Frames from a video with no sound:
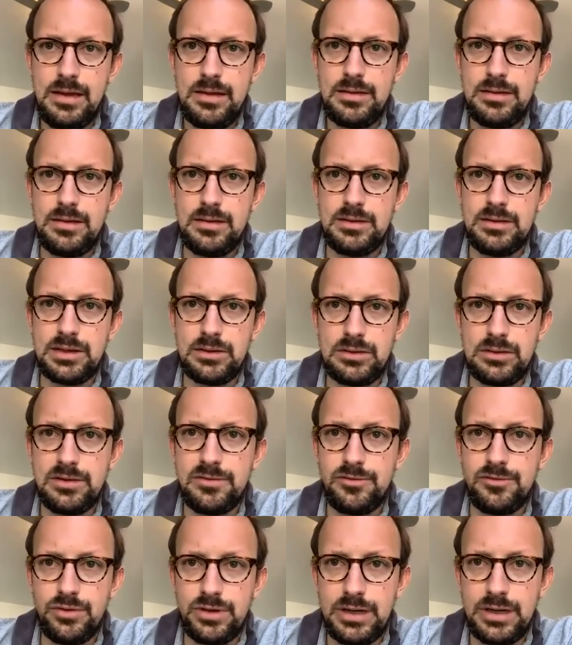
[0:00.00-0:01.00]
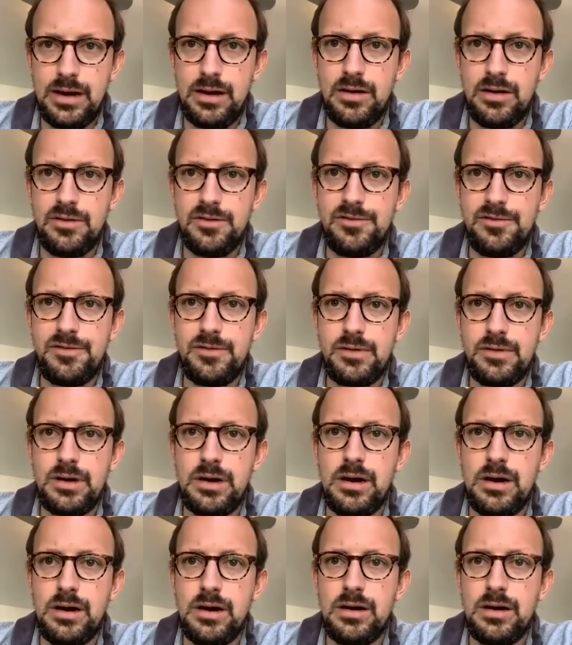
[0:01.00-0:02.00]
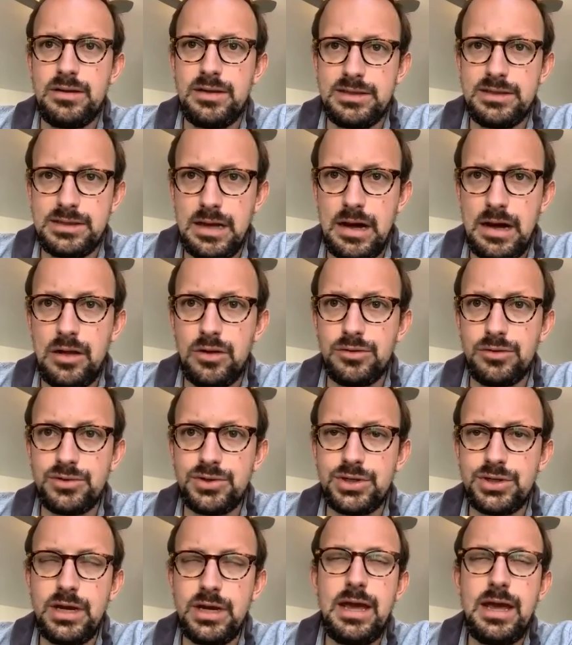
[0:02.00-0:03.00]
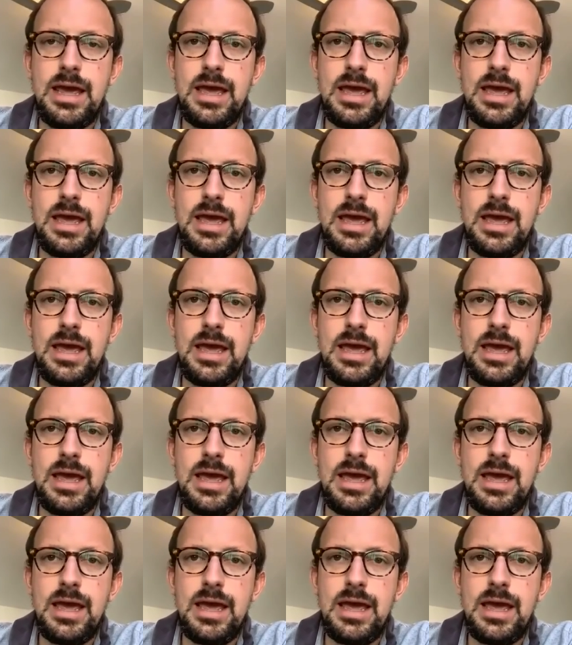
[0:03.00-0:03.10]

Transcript: the delivery of these dollars.